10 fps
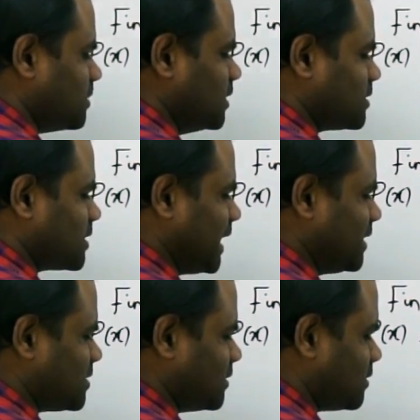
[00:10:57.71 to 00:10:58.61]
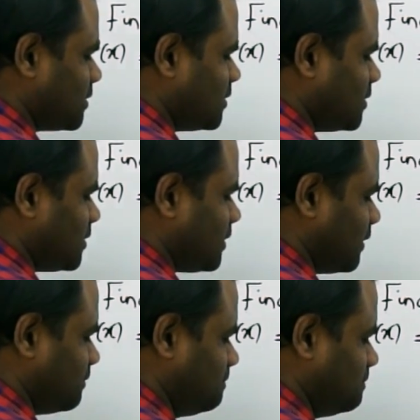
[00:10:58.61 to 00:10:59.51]
me this cancelled,
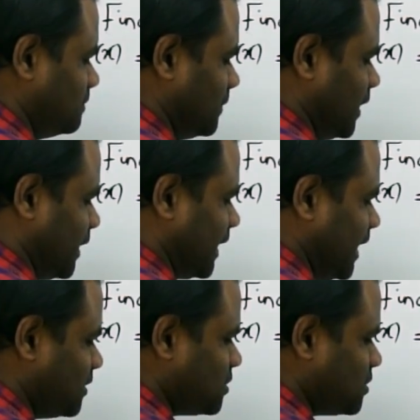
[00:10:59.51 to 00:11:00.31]
and I get